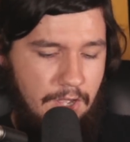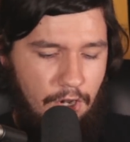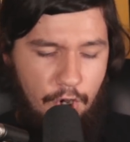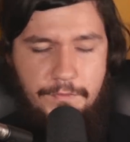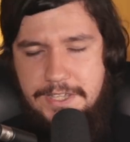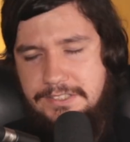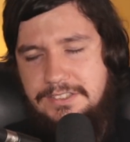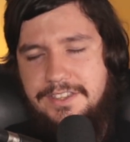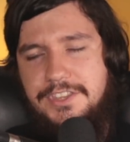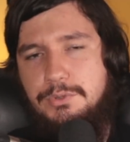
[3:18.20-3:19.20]

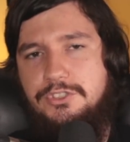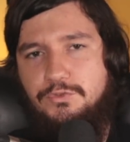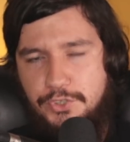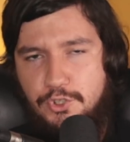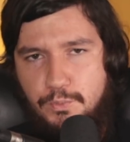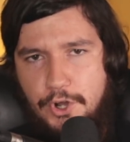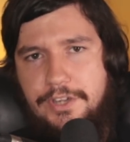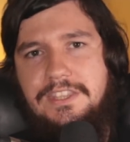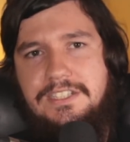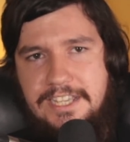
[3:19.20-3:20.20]
Obviously, there is real
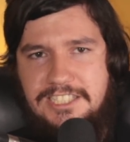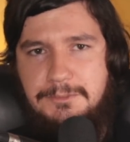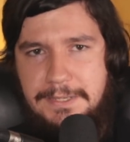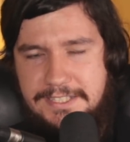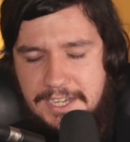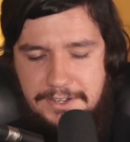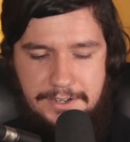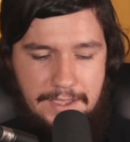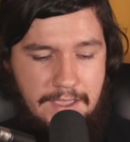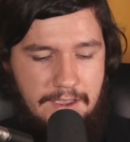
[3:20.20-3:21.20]
work that needs to be done.
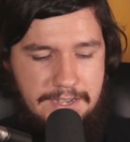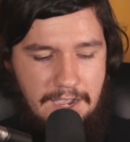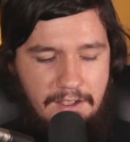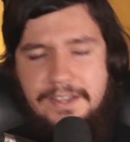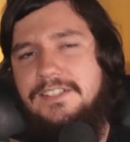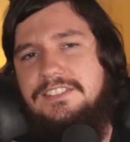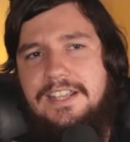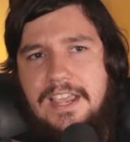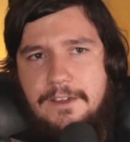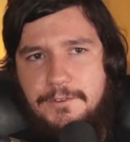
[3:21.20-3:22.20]
Now, I could
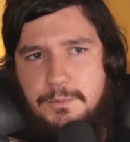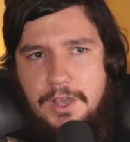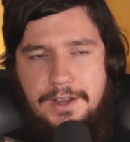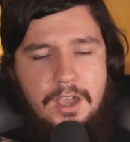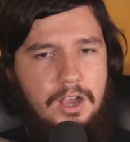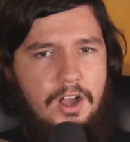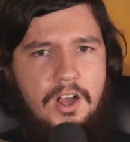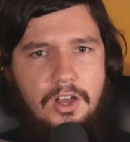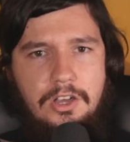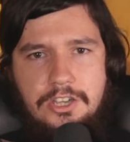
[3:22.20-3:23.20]
say to everyone,
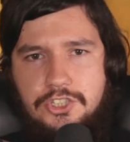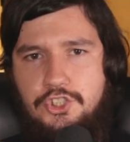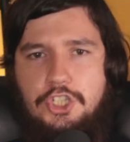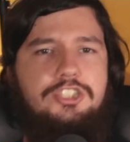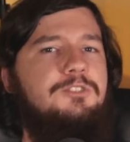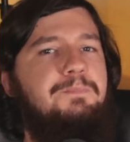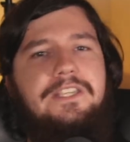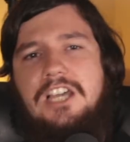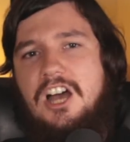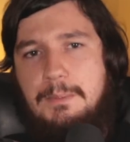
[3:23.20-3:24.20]
oh, just
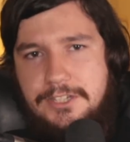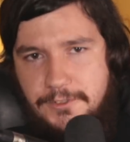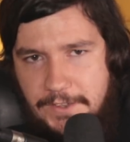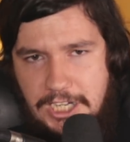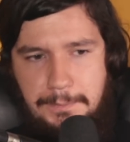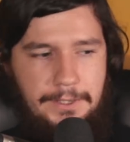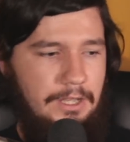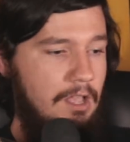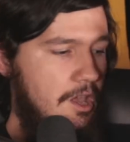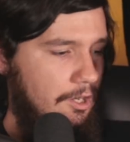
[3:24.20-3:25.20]
become a
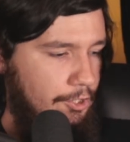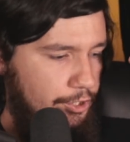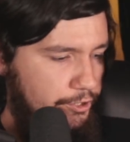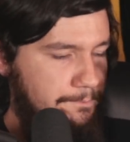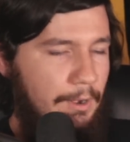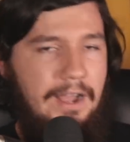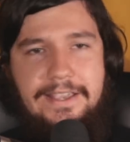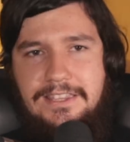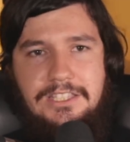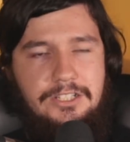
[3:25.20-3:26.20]
developer. Learn
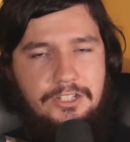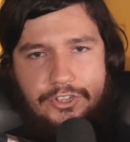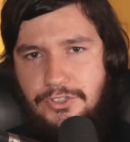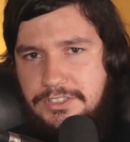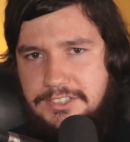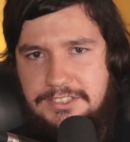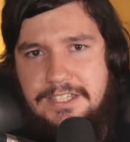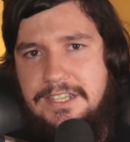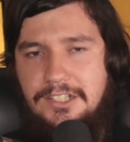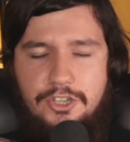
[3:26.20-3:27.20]
Python, learn
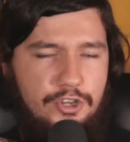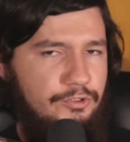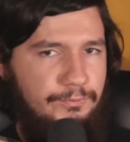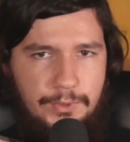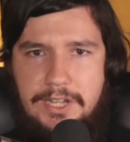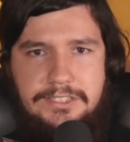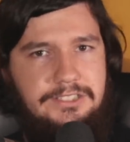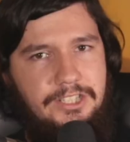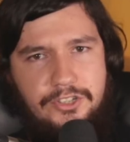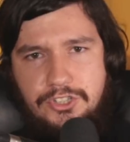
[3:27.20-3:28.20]
C, learn
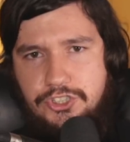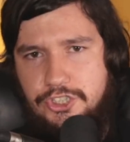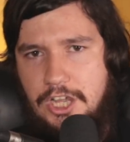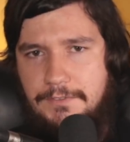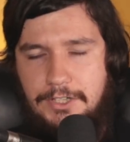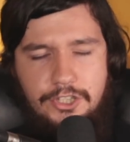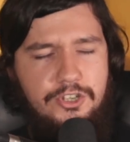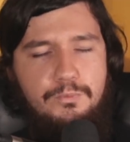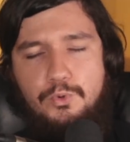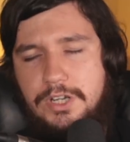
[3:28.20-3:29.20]
Rust, learn Java,
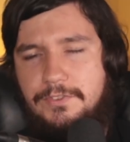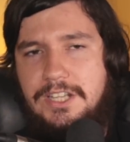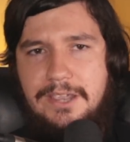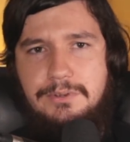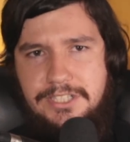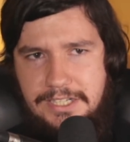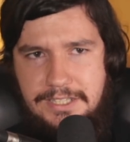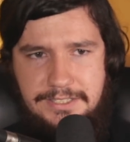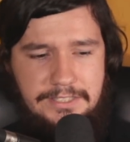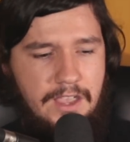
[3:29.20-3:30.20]
learn whatever language it
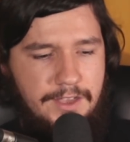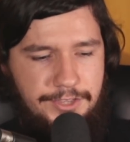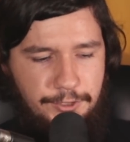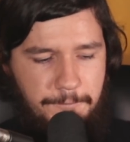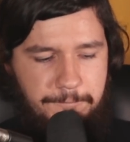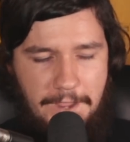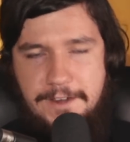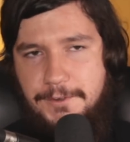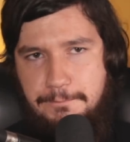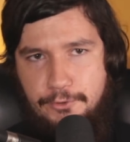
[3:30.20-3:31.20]
is that your
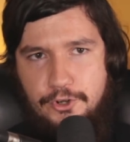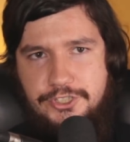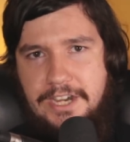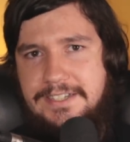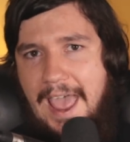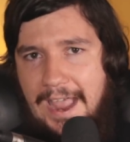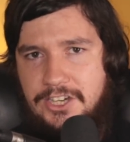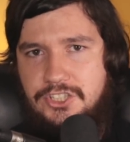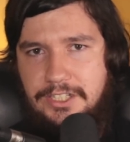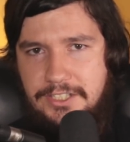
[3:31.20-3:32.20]
favorite project
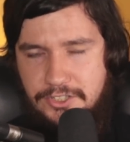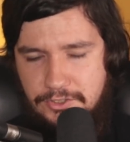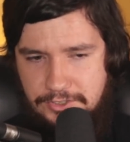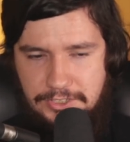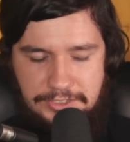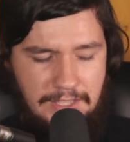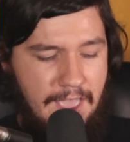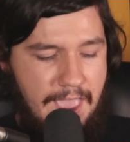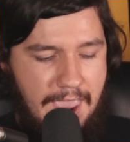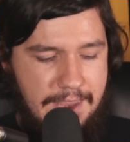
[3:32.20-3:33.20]
actually uses.
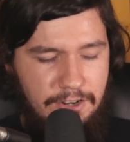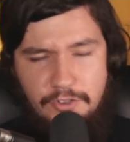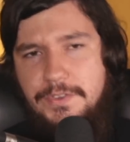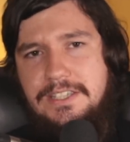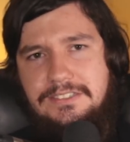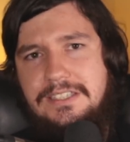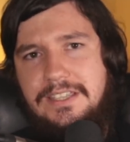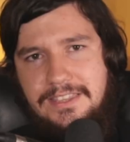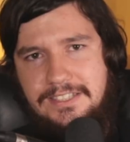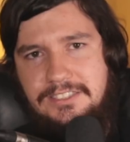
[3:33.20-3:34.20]
And
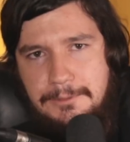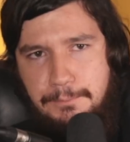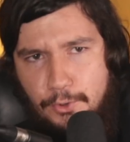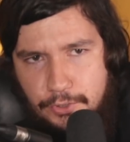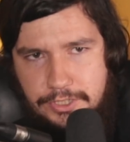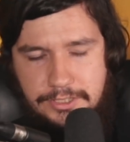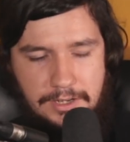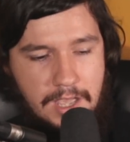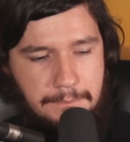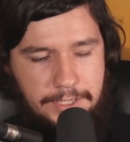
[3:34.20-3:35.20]
obviously, this is important
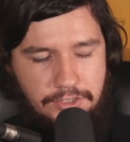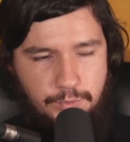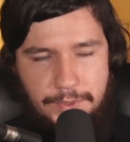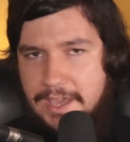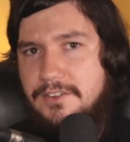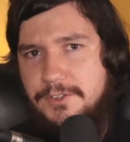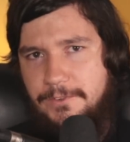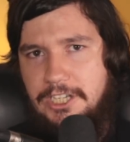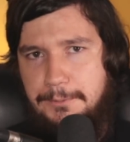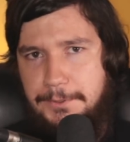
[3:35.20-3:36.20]
because without
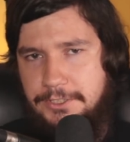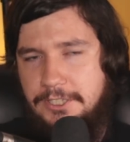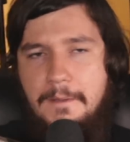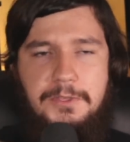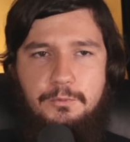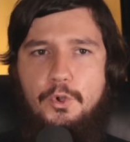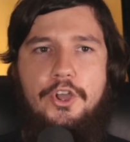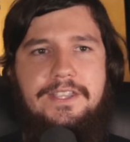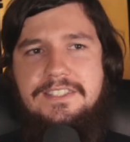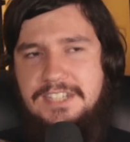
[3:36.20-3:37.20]
developers, the
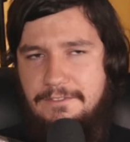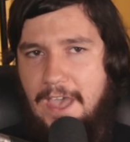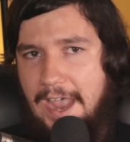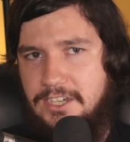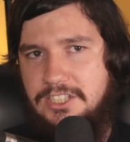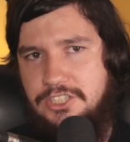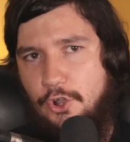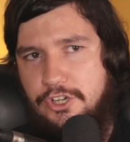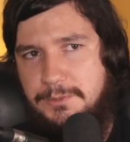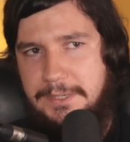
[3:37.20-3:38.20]
work is never actually
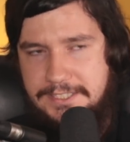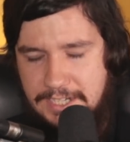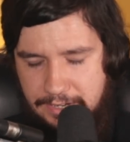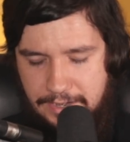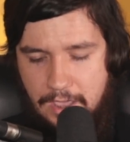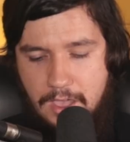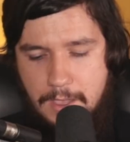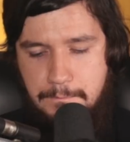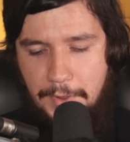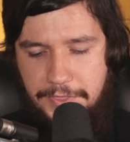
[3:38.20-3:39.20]
going to be done.
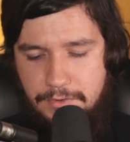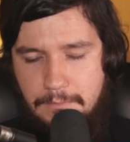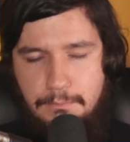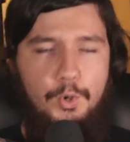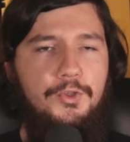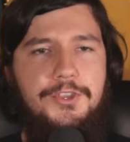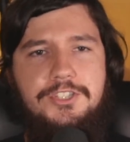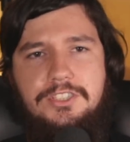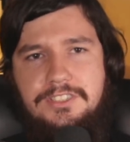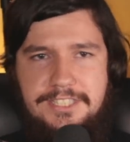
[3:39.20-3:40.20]
But there are more than
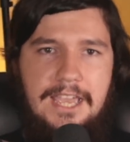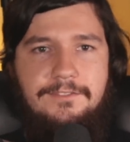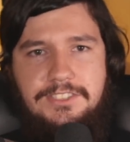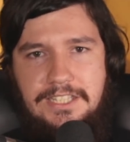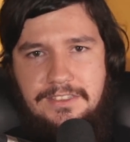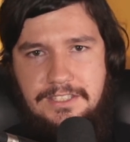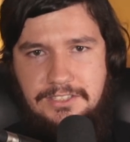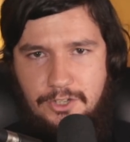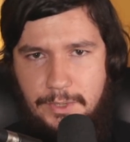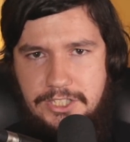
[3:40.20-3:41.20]
just devs in
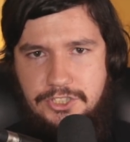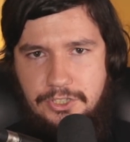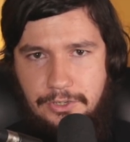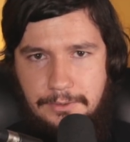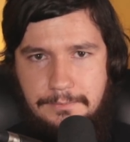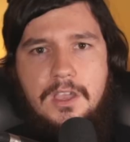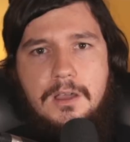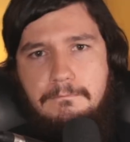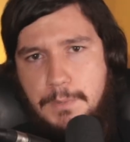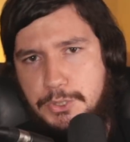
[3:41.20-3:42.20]
this equation.
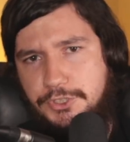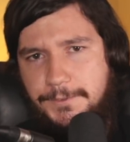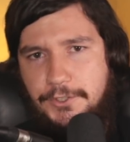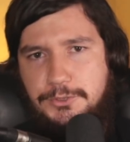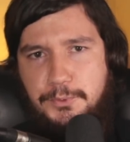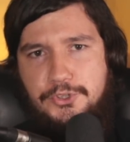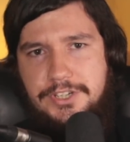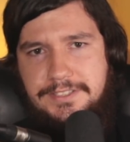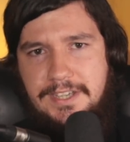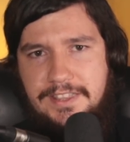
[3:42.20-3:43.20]
Most FOSS
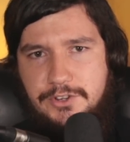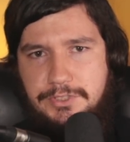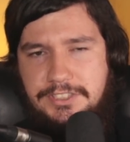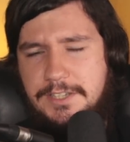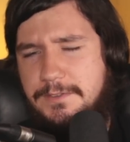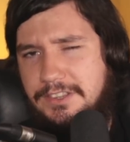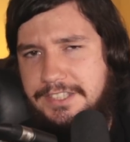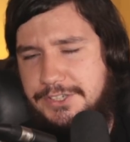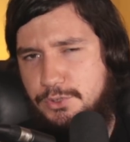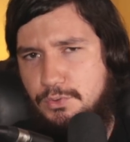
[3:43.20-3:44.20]
projects out there receive
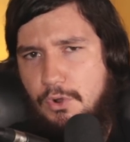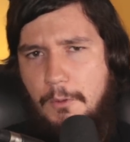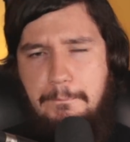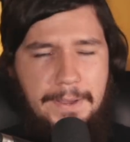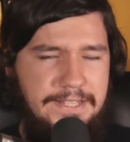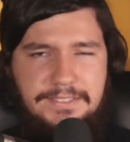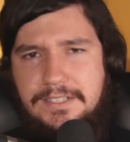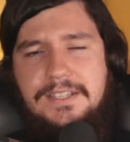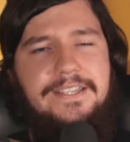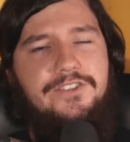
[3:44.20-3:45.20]
little or
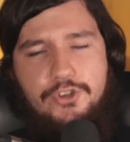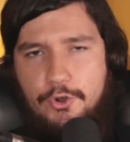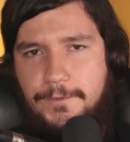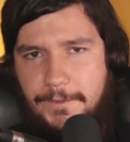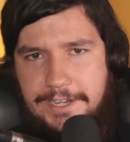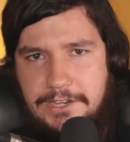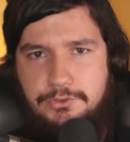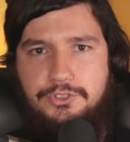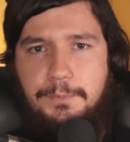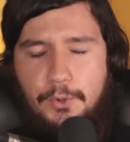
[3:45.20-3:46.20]
basically no
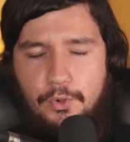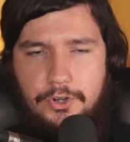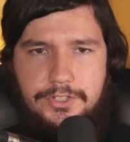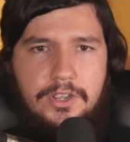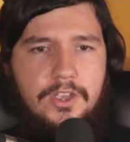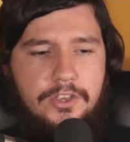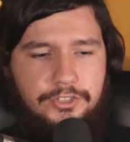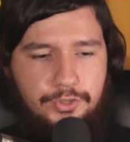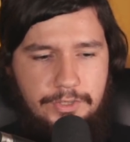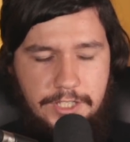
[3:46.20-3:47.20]
financial support.
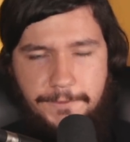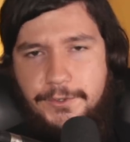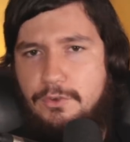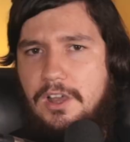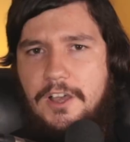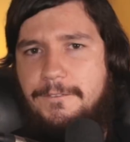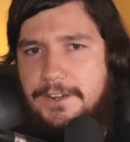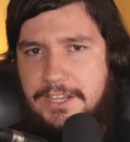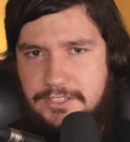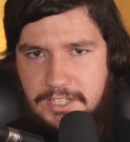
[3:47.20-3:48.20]
So if you are
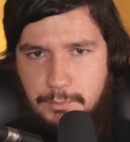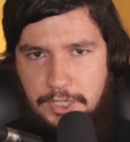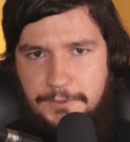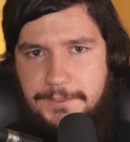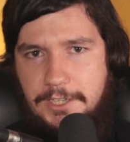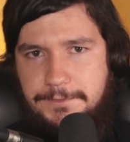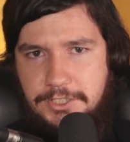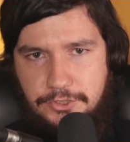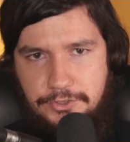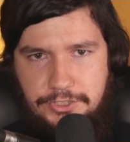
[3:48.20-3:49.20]
financially well off enough to
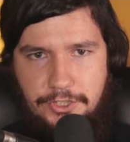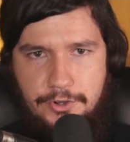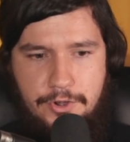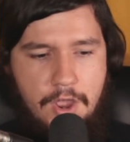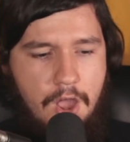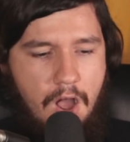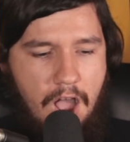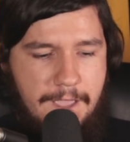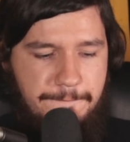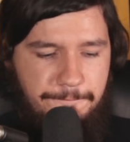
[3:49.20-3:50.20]
do so,
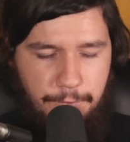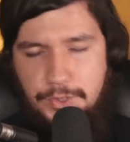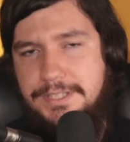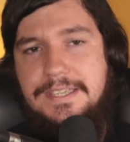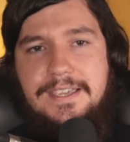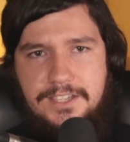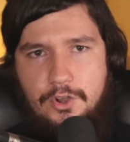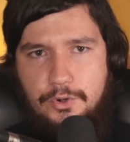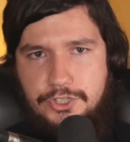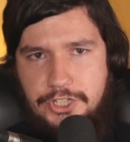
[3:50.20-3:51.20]
I fully
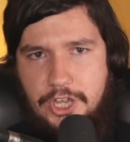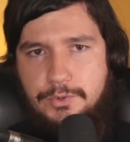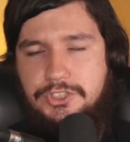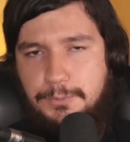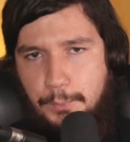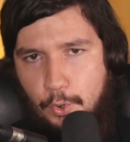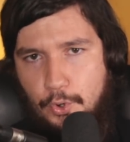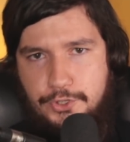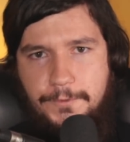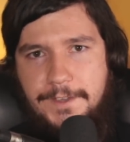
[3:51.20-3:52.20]
encourage you to go and
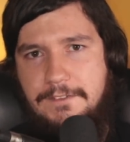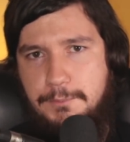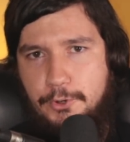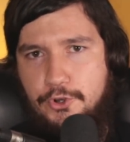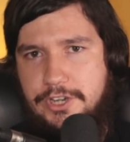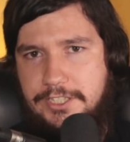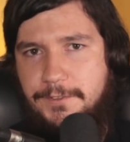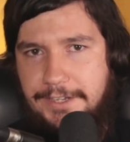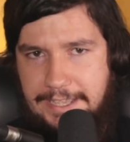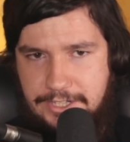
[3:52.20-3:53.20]
support your favorite projects
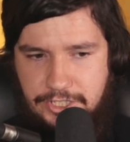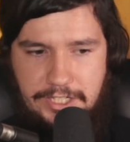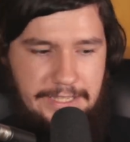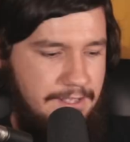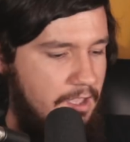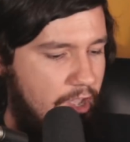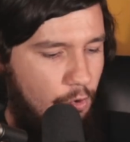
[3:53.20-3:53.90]
financially.